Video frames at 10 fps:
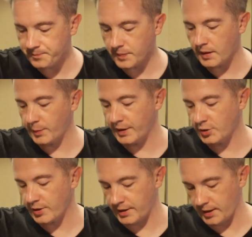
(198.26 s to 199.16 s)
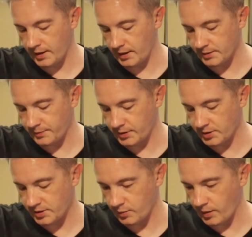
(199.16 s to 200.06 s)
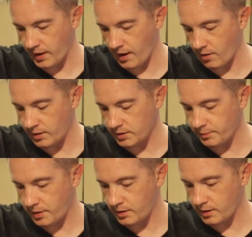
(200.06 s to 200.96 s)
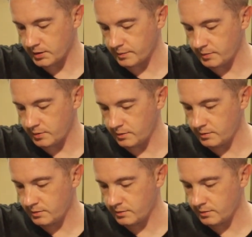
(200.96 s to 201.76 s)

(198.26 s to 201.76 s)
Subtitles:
Then we're going to try to get as much of the way out as possible.